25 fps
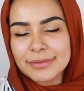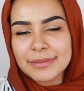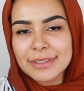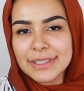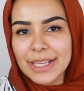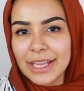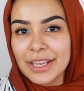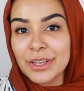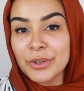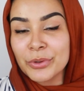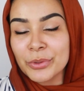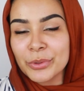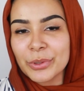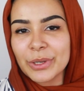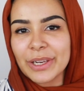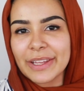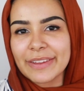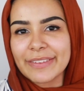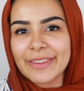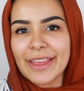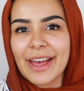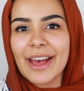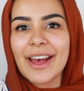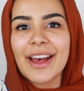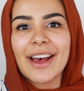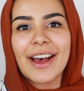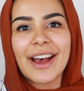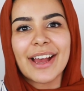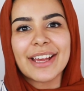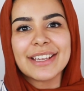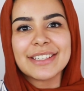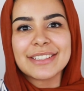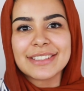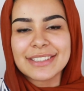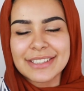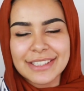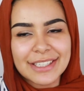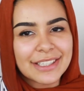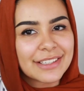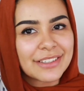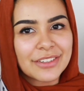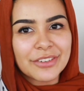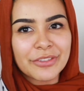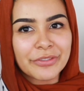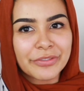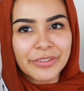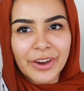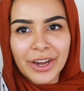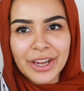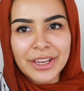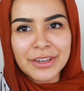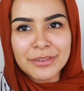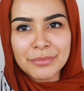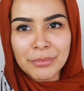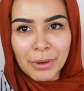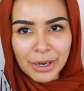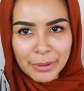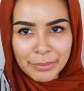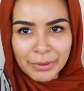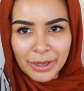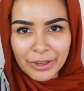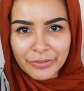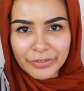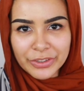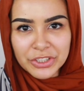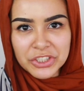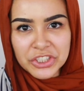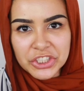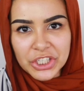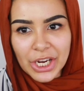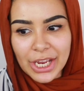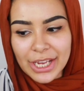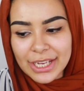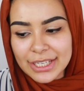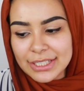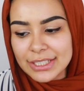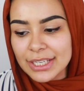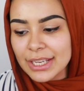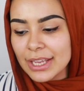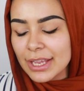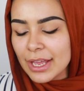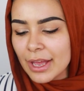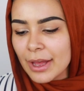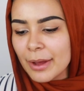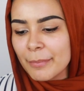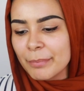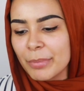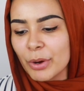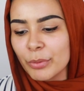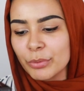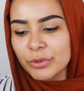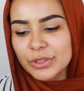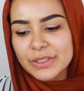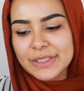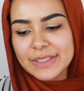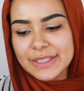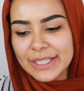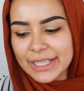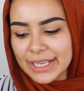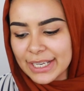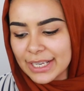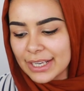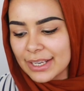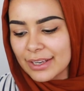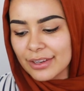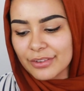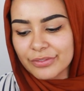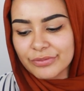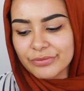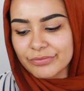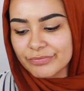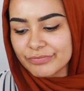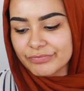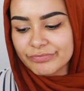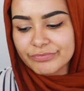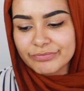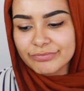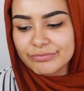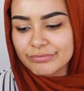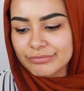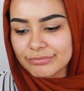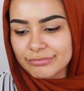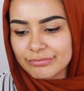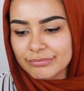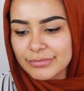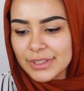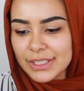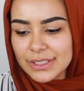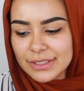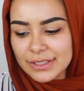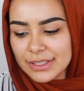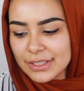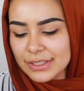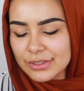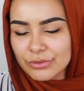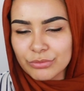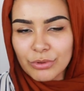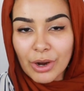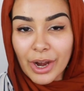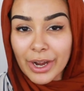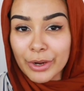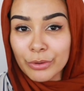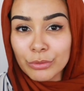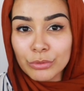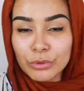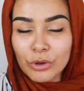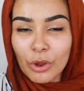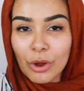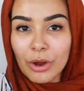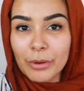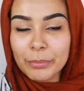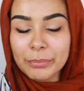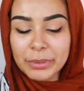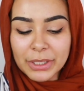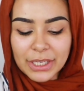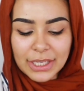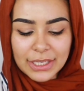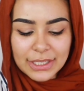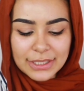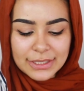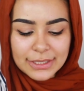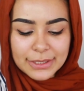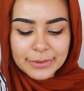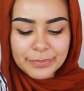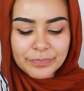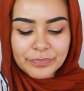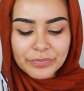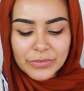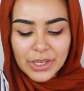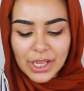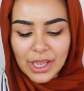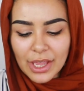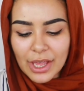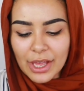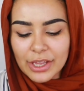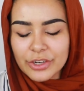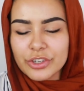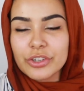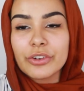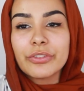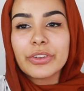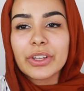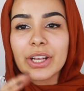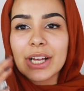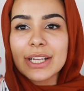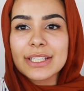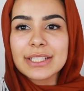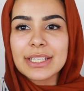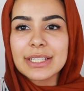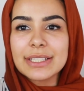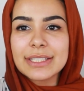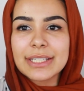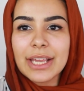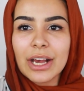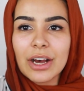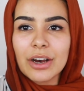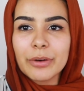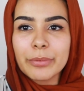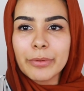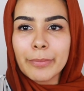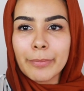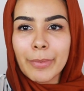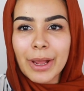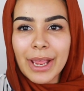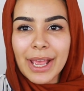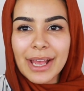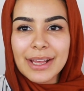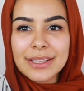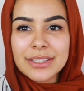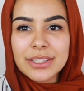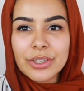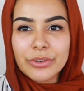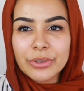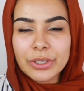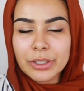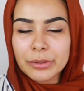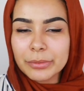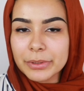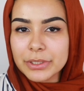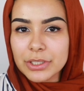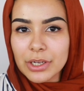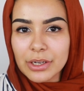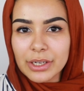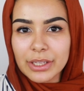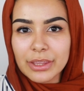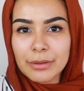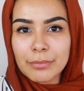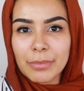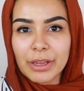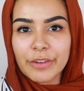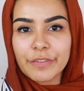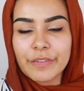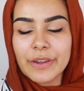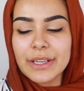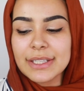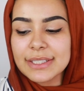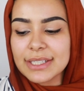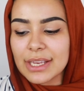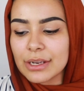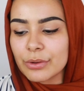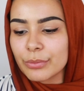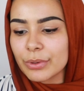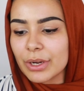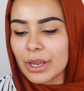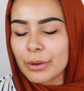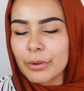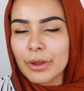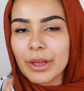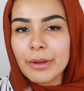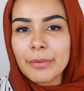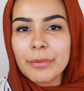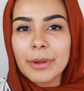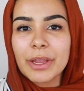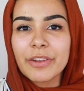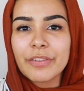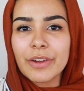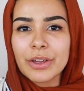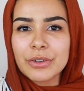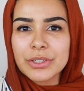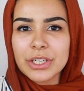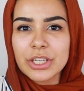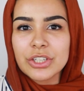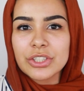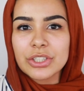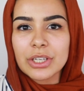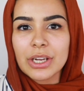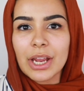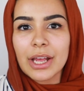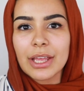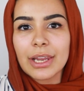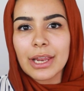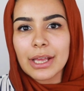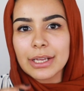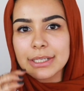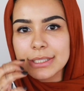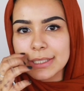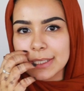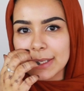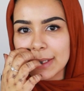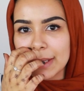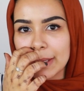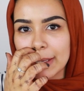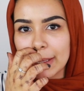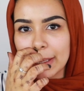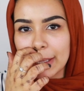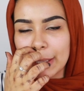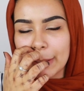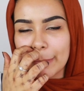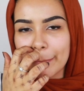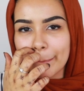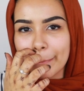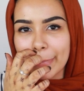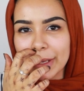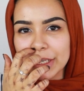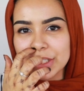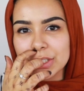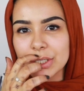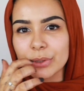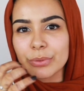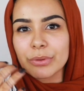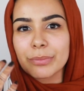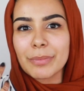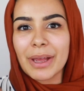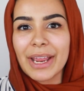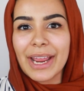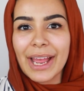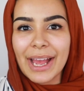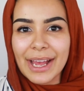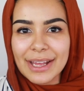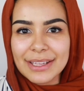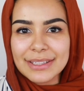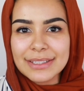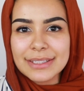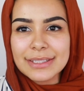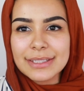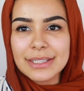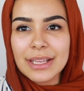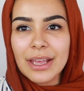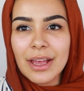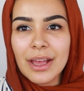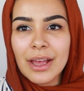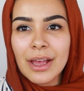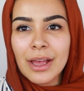Saying all of that, I didn't find my perfect shade, but we'll see if this is right or not, because I don't know if you guys can tell, but my hands are a little bit darker than my face, and when I wear my foundation I like to match it with my hands